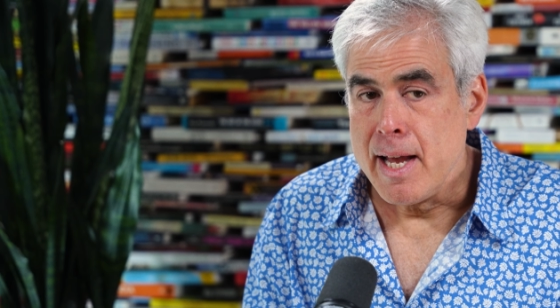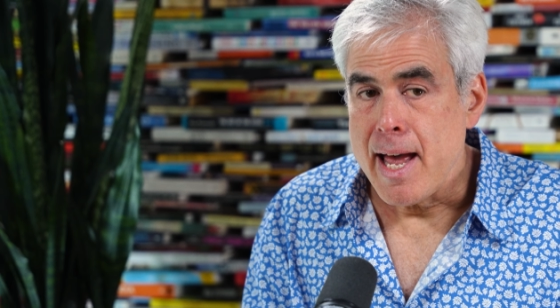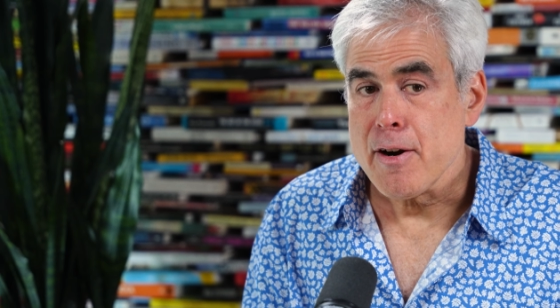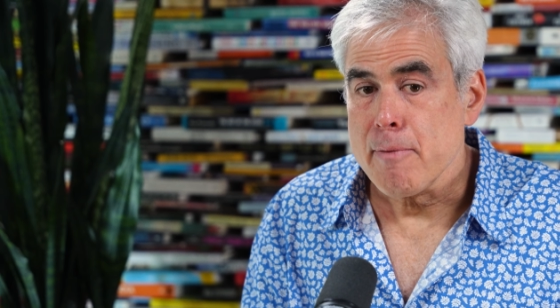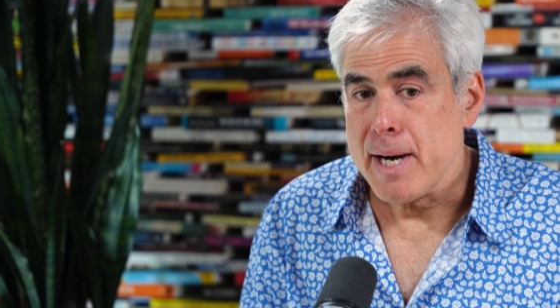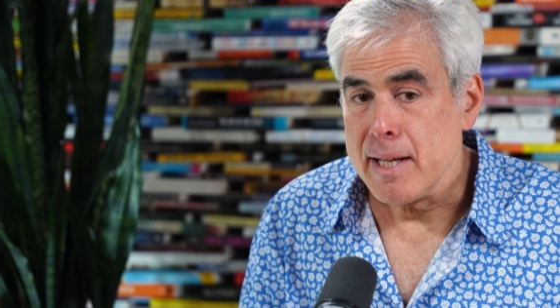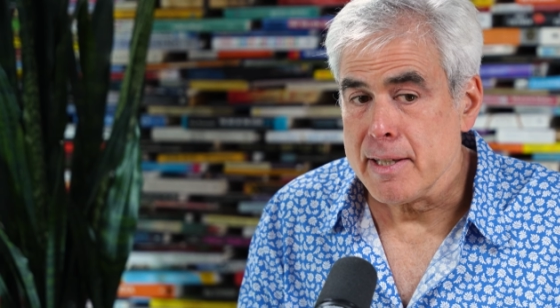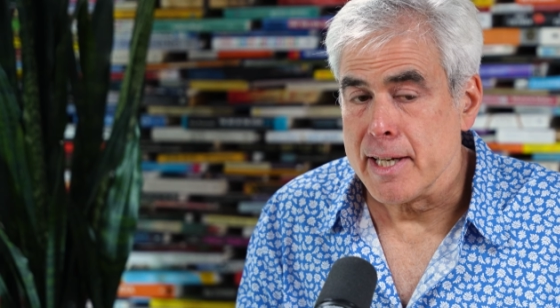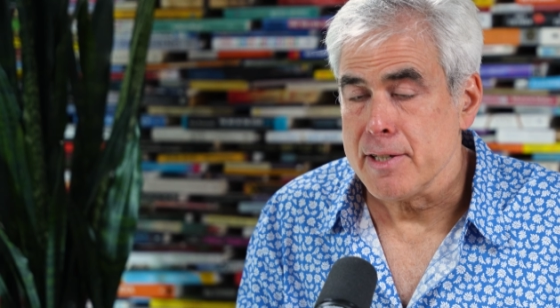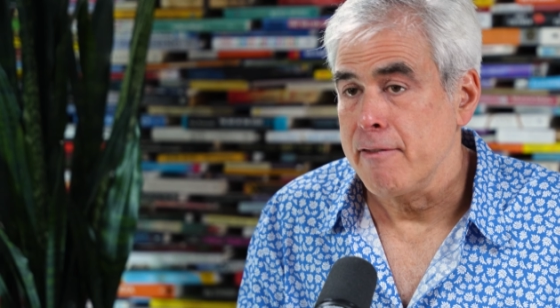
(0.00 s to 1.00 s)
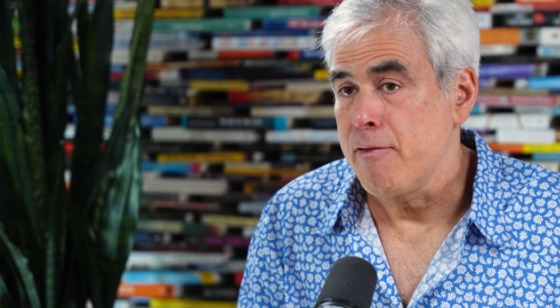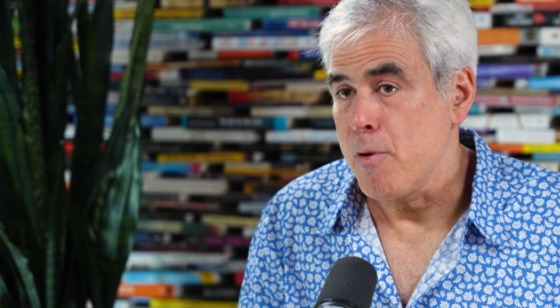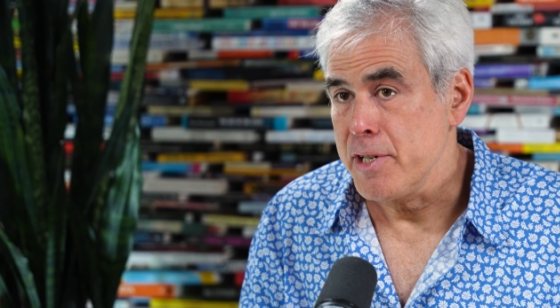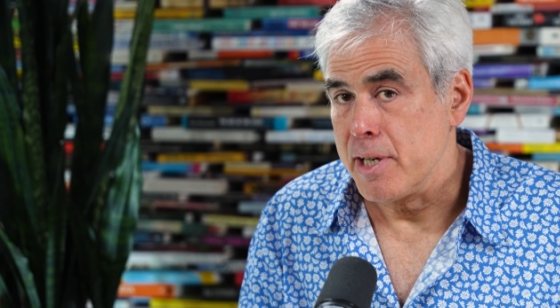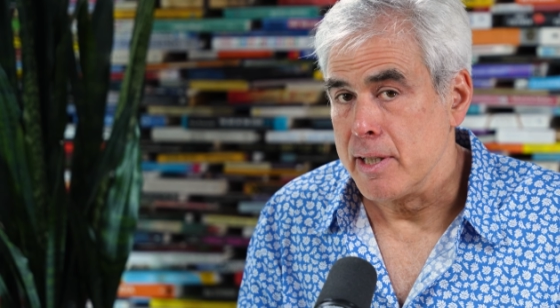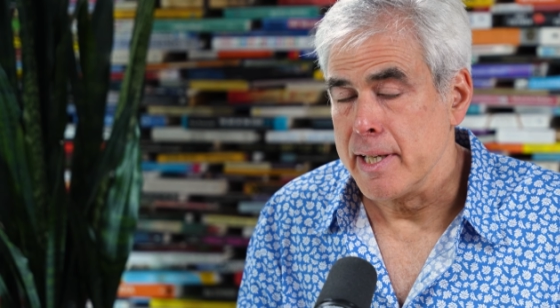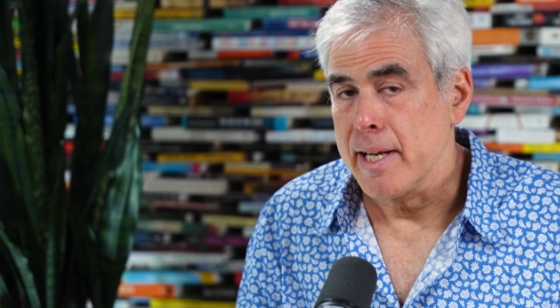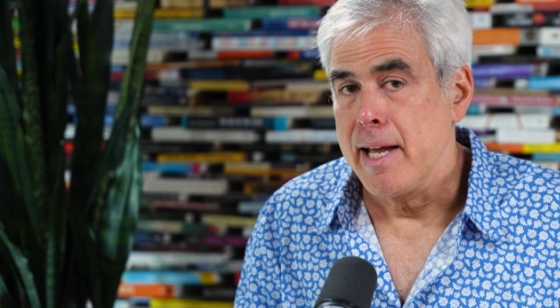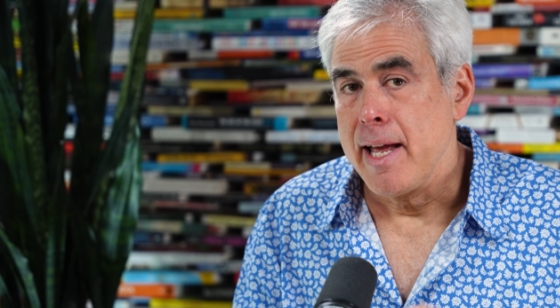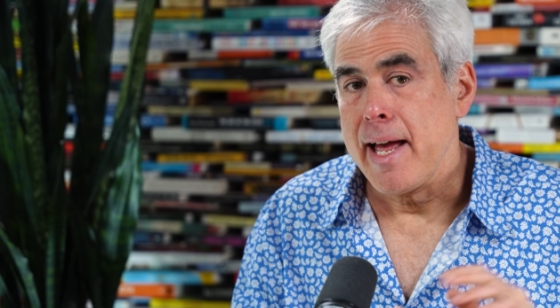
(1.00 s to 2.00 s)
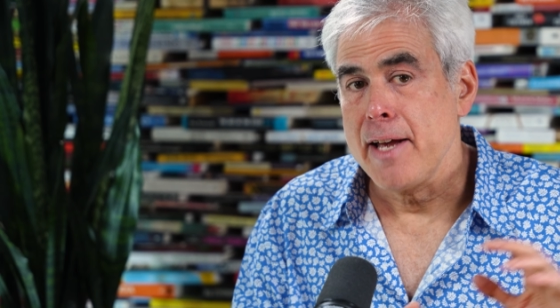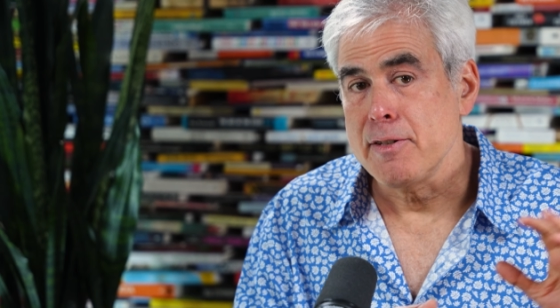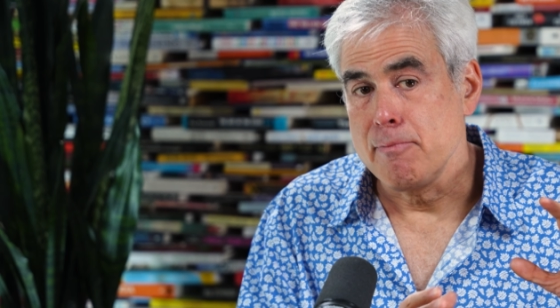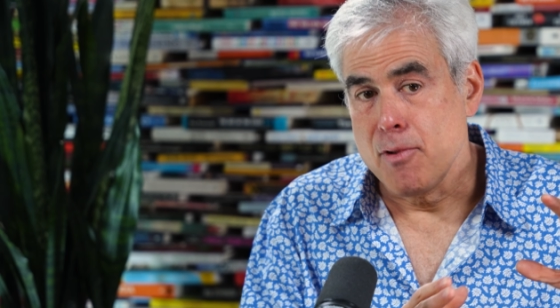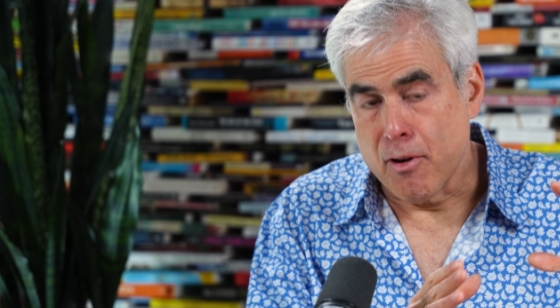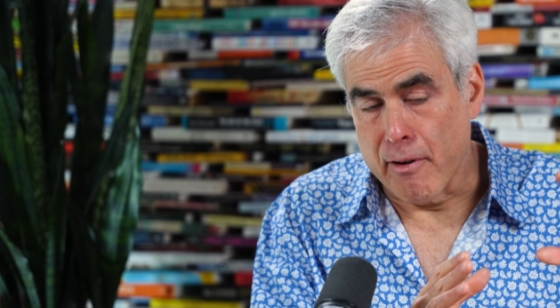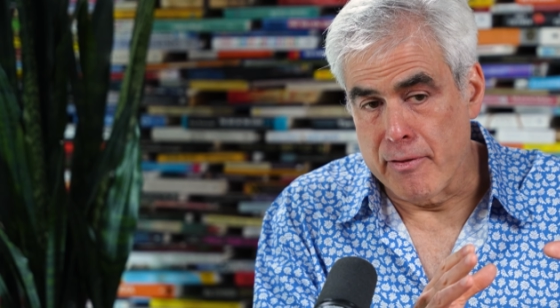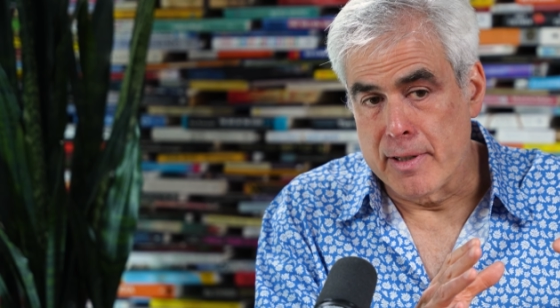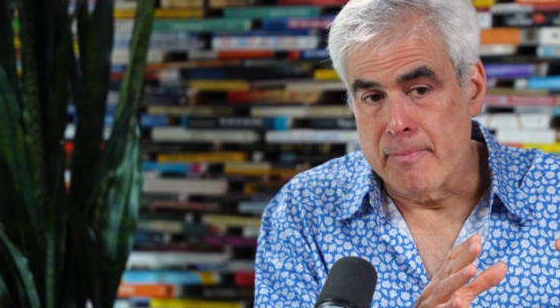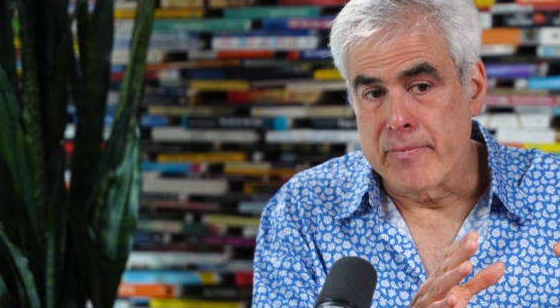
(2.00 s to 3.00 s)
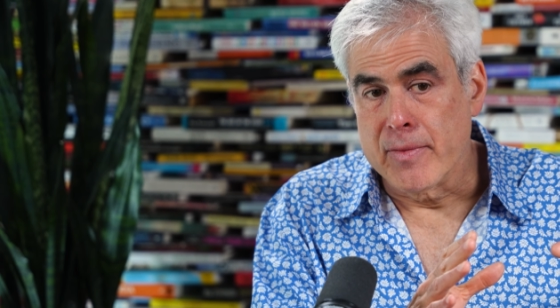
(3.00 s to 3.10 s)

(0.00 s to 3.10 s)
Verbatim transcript: and our politics unfortunately has morphed